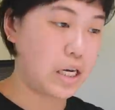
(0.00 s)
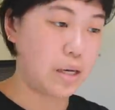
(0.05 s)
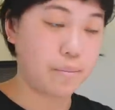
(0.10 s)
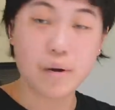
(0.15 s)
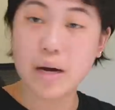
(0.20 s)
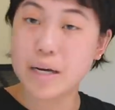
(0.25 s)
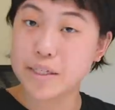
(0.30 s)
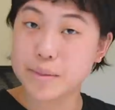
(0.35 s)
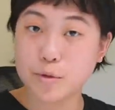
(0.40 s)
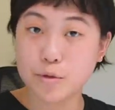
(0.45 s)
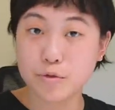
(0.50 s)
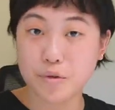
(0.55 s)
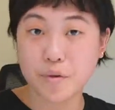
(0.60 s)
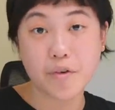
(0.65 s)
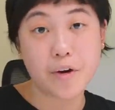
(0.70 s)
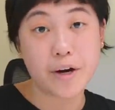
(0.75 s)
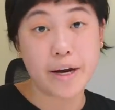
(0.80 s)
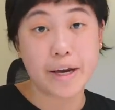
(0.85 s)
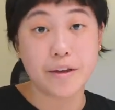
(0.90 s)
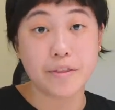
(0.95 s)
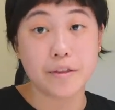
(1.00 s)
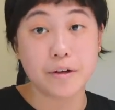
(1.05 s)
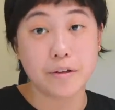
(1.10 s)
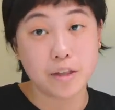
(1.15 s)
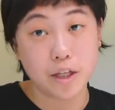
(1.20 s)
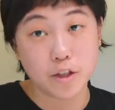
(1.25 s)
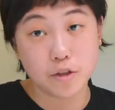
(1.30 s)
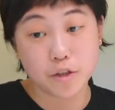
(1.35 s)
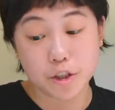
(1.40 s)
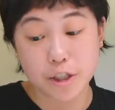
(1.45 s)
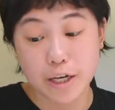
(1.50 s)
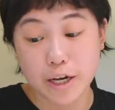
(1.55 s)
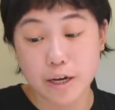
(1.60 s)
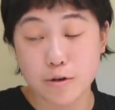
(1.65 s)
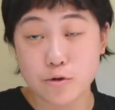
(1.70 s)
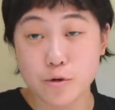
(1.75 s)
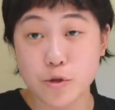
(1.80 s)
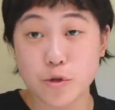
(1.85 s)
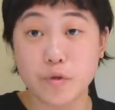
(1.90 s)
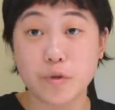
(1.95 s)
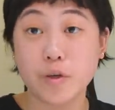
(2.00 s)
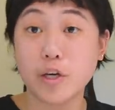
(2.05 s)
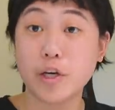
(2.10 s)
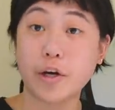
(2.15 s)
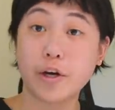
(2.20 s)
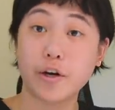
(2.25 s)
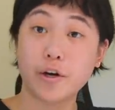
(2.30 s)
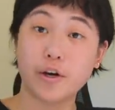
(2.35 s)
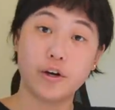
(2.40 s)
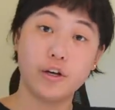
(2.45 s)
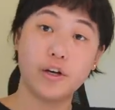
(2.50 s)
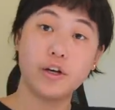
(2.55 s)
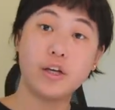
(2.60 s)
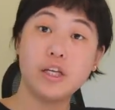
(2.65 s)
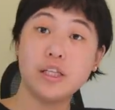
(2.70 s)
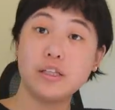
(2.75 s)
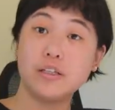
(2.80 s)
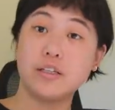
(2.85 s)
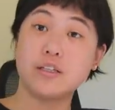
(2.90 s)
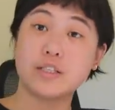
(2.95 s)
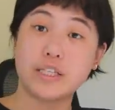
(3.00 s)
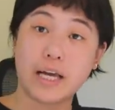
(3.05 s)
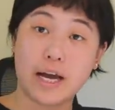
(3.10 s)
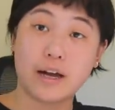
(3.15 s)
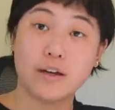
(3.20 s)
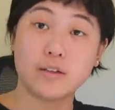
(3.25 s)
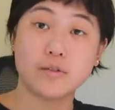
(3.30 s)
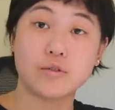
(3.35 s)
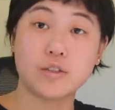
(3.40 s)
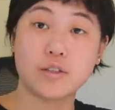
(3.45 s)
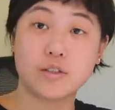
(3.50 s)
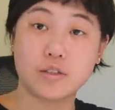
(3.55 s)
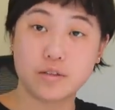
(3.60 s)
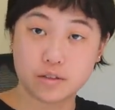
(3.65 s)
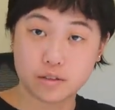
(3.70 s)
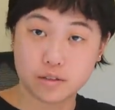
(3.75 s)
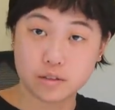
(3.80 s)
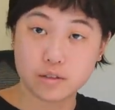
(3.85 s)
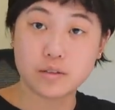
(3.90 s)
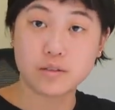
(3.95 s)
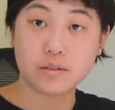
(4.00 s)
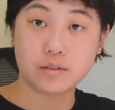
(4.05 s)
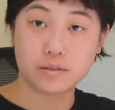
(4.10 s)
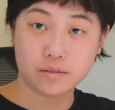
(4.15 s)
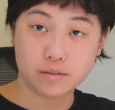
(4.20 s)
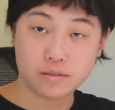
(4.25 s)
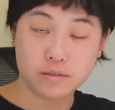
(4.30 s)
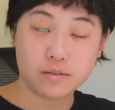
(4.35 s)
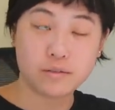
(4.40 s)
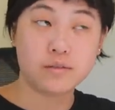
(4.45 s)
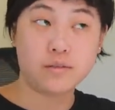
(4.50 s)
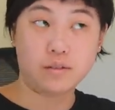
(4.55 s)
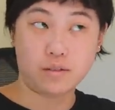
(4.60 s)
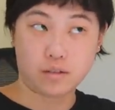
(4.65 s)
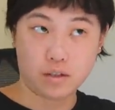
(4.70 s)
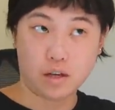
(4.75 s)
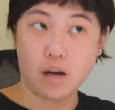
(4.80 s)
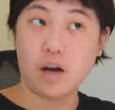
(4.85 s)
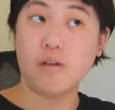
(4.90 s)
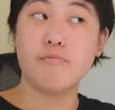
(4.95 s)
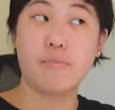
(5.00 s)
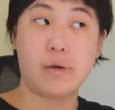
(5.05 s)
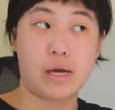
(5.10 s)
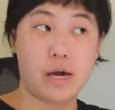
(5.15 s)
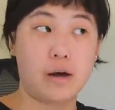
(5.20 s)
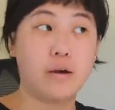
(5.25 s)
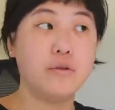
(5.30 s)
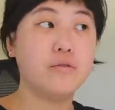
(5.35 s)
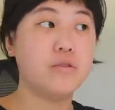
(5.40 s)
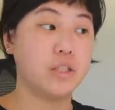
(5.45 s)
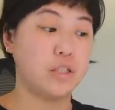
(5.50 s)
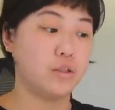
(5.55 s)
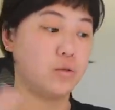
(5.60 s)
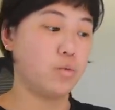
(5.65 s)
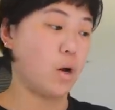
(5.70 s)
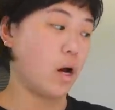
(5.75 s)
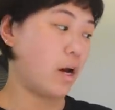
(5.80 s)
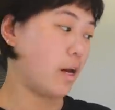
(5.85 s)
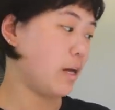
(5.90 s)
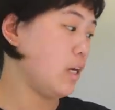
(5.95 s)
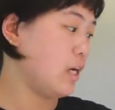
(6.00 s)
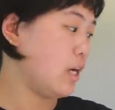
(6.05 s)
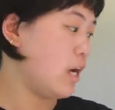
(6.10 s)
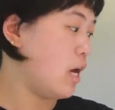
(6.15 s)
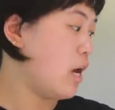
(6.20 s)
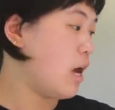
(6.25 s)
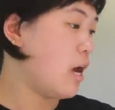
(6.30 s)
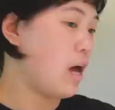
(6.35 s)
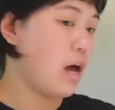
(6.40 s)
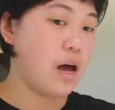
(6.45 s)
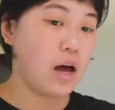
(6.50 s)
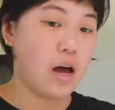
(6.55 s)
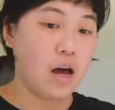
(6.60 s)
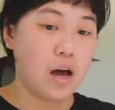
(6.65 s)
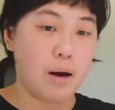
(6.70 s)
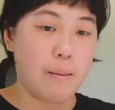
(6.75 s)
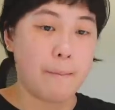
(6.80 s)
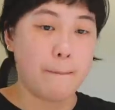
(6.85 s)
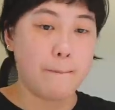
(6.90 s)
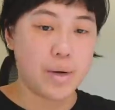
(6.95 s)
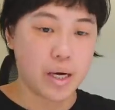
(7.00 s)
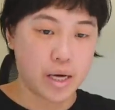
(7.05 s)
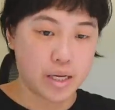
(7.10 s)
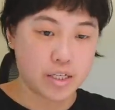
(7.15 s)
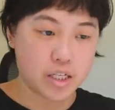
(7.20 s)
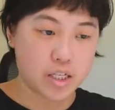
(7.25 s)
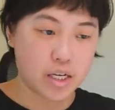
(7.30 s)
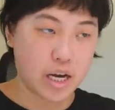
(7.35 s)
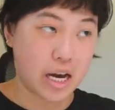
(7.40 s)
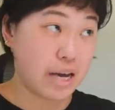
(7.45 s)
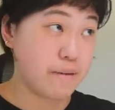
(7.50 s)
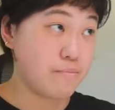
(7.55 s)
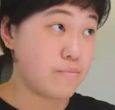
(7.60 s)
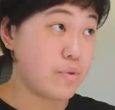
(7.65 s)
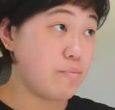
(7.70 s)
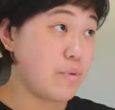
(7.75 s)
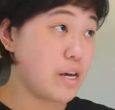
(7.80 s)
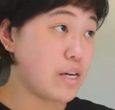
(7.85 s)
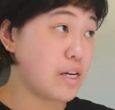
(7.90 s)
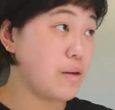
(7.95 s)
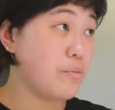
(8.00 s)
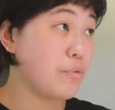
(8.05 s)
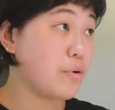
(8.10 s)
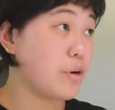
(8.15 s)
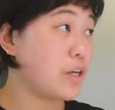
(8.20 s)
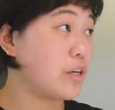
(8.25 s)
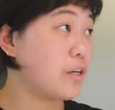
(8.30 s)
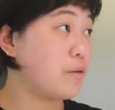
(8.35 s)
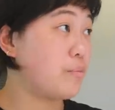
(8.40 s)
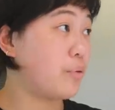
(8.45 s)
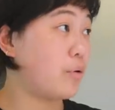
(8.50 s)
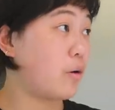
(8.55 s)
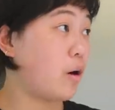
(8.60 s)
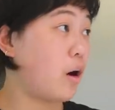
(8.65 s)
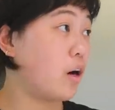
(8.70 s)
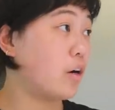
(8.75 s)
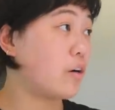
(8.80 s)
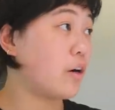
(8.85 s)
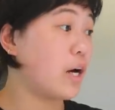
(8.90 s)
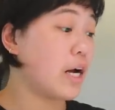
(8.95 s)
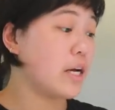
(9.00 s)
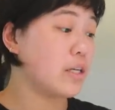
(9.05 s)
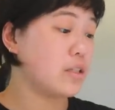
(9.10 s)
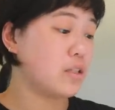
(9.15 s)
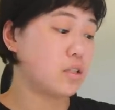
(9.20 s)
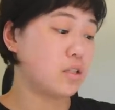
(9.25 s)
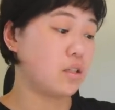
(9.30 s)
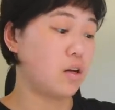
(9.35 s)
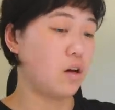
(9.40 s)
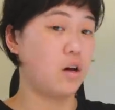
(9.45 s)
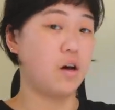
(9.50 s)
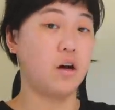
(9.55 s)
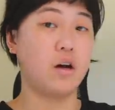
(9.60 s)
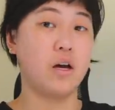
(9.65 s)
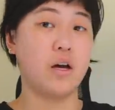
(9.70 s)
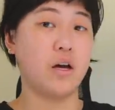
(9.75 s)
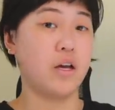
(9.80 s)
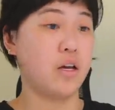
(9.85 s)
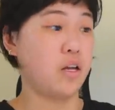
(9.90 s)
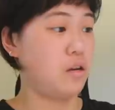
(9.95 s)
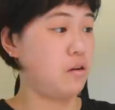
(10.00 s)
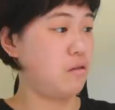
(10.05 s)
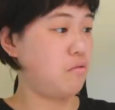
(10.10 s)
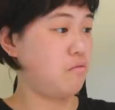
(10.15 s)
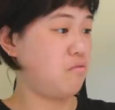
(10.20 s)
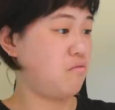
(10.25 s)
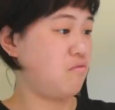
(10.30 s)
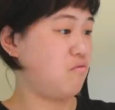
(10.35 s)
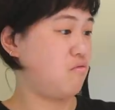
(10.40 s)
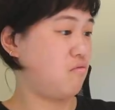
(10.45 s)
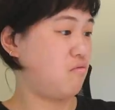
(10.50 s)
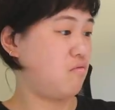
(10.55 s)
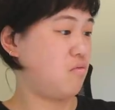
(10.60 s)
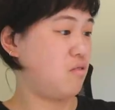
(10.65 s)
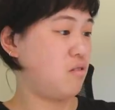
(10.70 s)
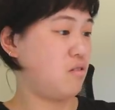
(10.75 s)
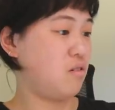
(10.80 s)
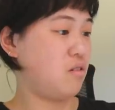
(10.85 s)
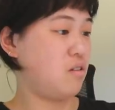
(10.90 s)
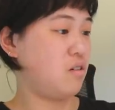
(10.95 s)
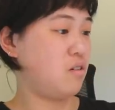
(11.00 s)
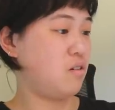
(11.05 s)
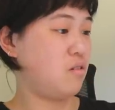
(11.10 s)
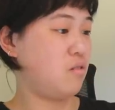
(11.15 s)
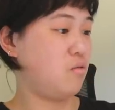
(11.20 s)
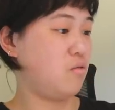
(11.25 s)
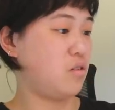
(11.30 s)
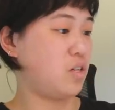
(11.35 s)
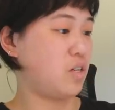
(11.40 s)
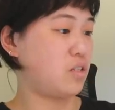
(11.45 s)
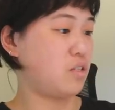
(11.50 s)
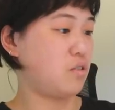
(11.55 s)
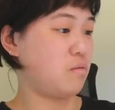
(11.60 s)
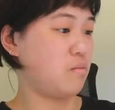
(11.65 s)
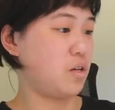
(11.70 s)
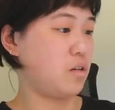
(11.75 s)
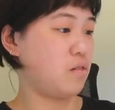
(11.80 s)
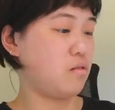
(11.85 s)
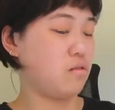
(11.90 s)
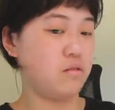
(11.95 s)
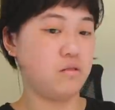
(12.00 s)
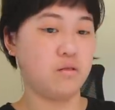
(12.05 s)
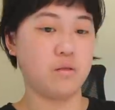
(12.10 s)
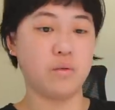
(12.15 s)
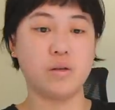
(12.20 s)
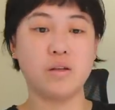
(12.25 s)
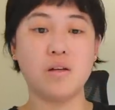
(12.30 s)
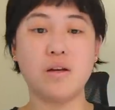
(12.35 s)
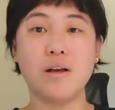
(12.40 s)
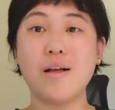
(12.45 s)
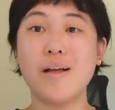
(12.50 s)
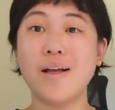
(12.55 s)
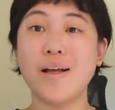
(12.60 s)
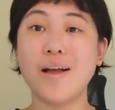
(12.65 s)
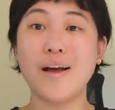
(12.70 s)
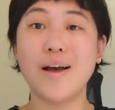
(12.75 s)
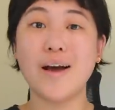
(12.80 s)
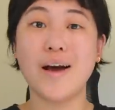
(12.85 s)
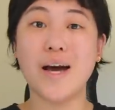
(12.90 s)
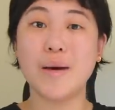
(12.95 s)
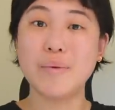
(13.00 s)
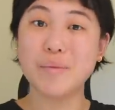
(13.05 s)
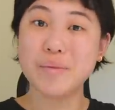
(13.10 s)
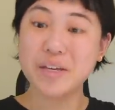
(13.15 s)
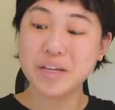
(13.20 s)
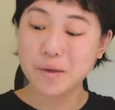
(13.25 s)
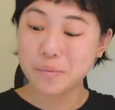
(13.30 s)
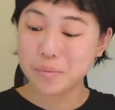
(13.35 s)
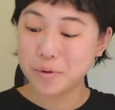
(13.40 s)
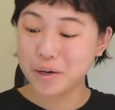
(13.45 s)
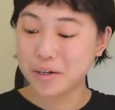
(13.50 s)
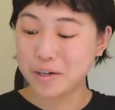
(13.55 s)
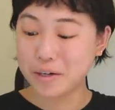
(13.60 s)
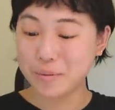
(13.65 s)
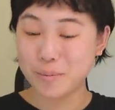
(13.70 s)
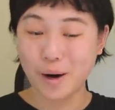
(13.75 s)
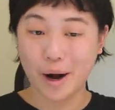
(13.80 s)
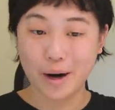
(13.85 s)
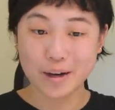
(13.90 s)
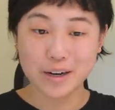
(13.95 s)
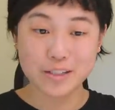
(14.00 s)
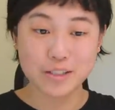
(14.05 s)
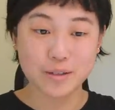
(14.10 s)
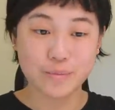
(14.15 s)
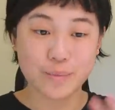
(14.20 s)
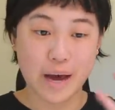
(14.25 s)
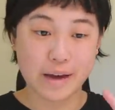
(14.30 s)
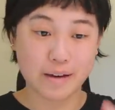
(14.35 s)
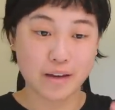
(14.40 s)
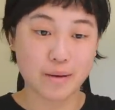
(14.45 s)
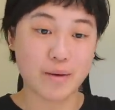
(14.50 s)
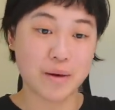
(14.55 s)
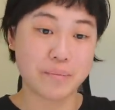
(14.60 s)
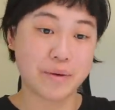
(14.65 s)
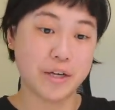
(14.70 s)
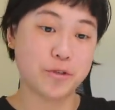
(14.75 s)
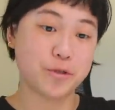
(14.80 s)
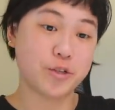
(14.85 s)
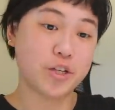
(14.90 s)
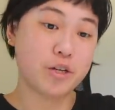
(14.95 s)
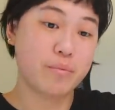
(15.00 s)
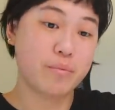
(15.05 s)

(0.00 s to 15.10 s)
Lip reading: Cosmo and River are getting their lunch now, so if you hear the sounds of meows, that's why. But I've been making pretty good progress on... Who texted me? I've been making pretty good progress on packing my Patreon